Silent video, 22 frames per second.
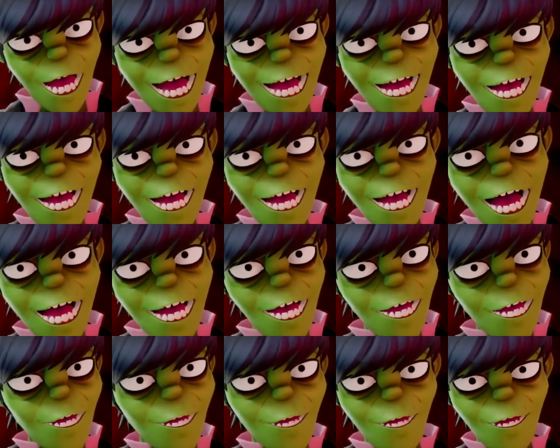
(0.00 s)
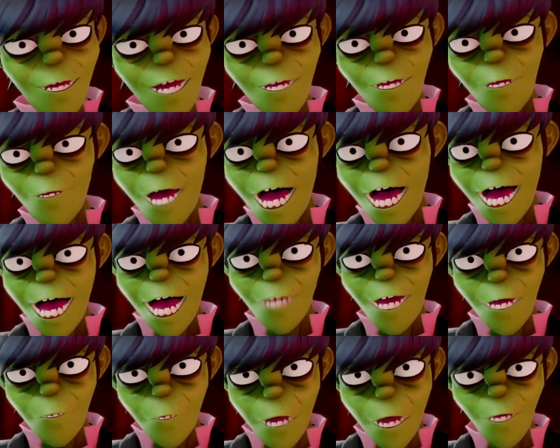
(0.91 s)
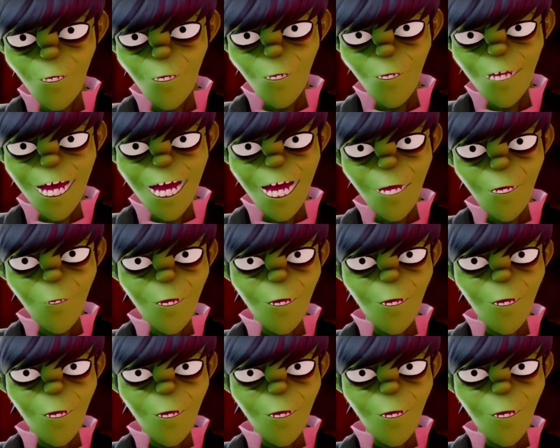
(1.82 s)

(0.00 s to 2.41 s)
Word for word: way, you do whatever you want